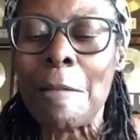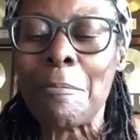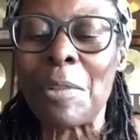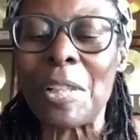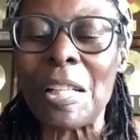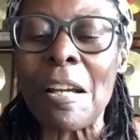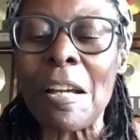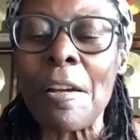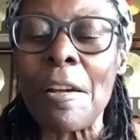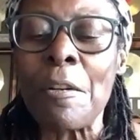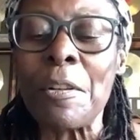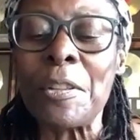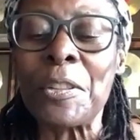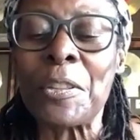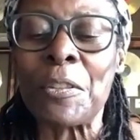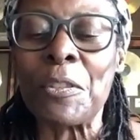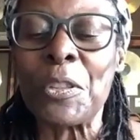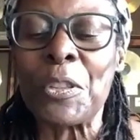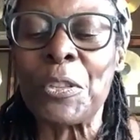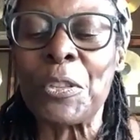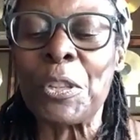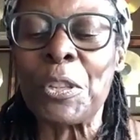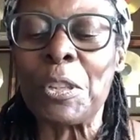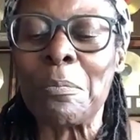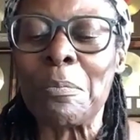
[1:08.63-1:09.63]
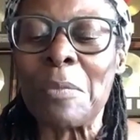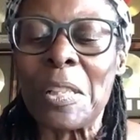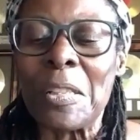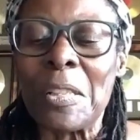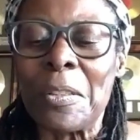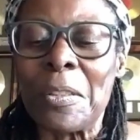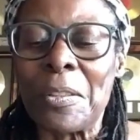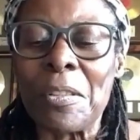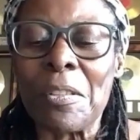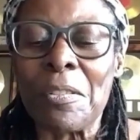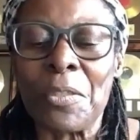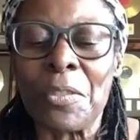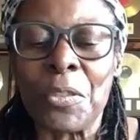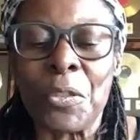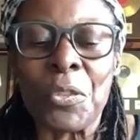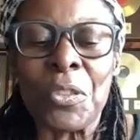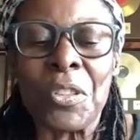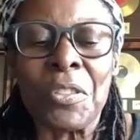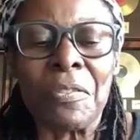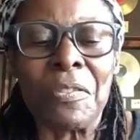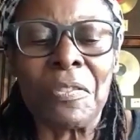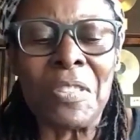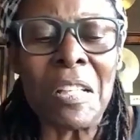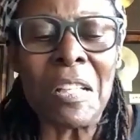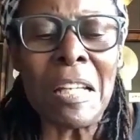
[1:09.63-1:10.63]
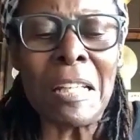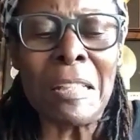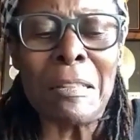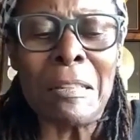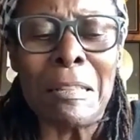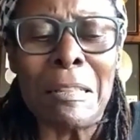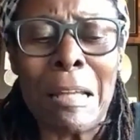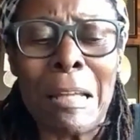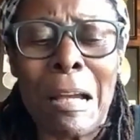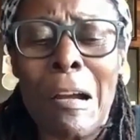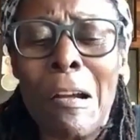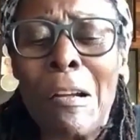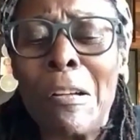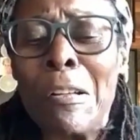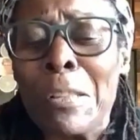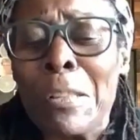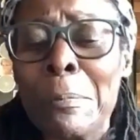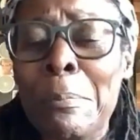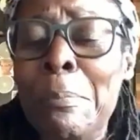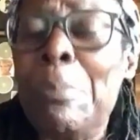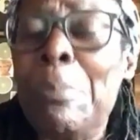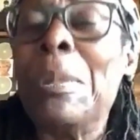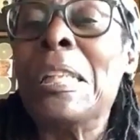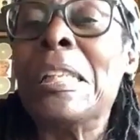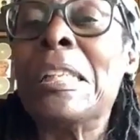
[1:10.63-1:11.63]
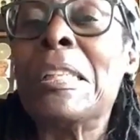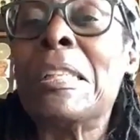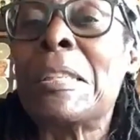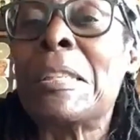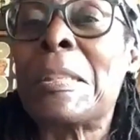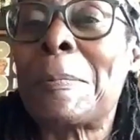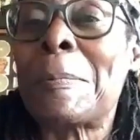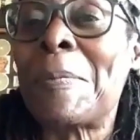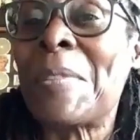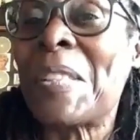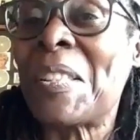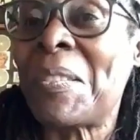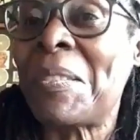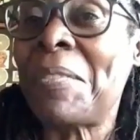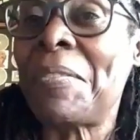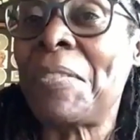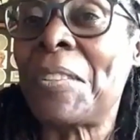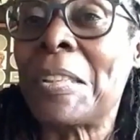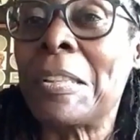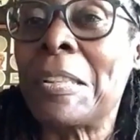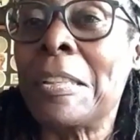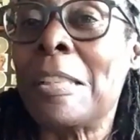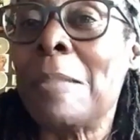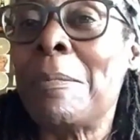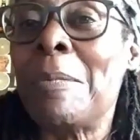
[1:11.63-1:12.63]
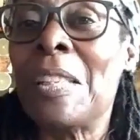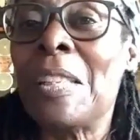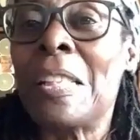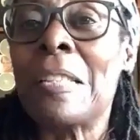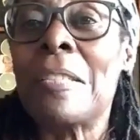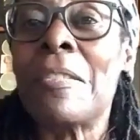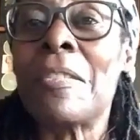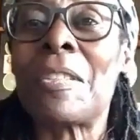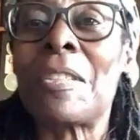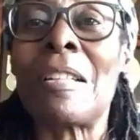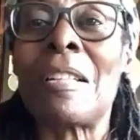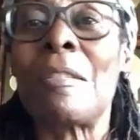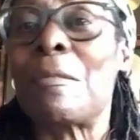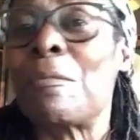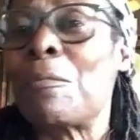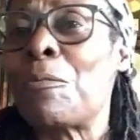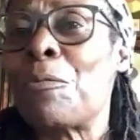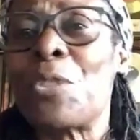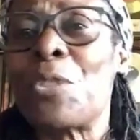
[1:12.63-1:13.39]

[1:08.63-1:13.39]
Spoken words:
But I always considered myself sort of not R&B specifically because I